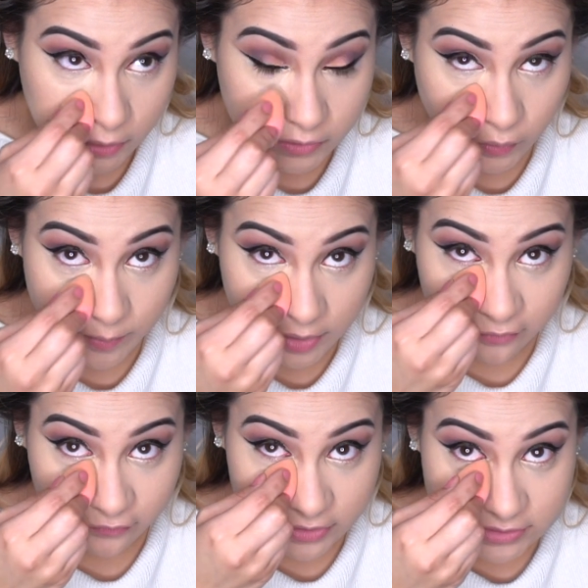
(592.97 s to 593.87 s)
This will be
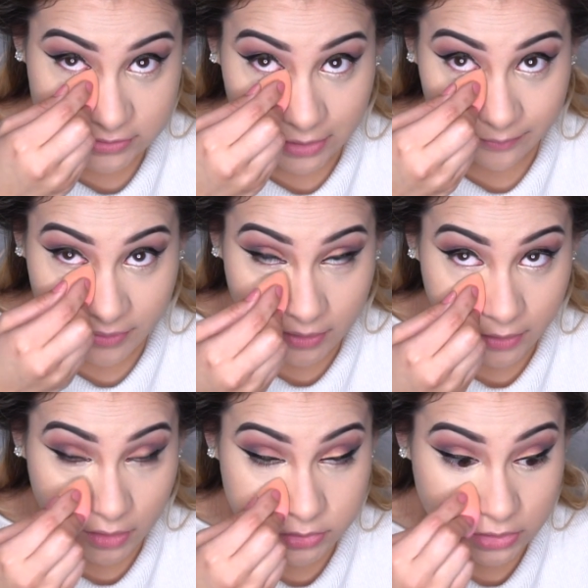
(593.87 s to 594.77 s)
the first time that
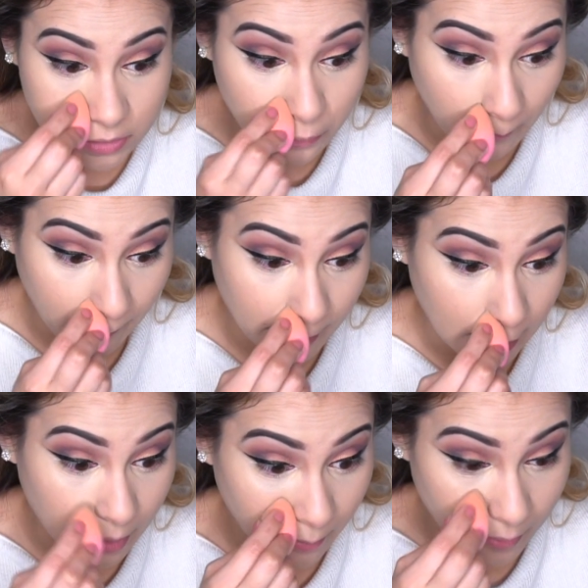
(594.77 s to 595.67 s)
I actually do my
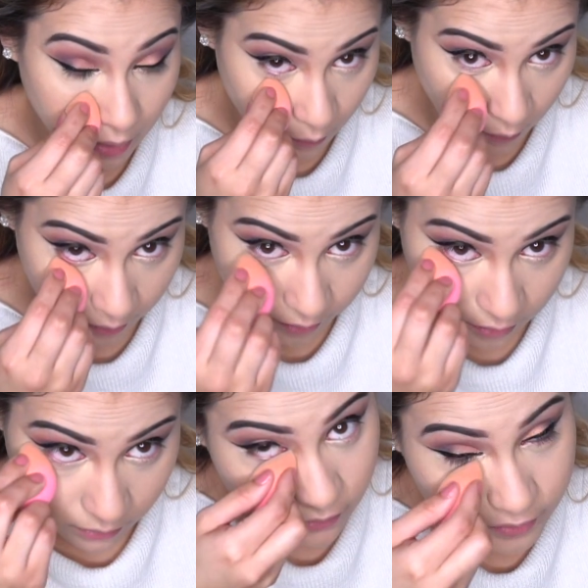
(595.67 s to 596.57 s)
makeup and wear
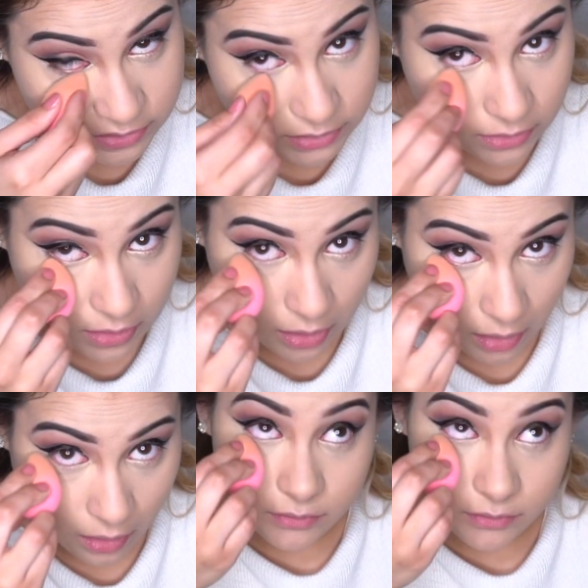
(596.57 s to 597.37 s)
it the rest of the day.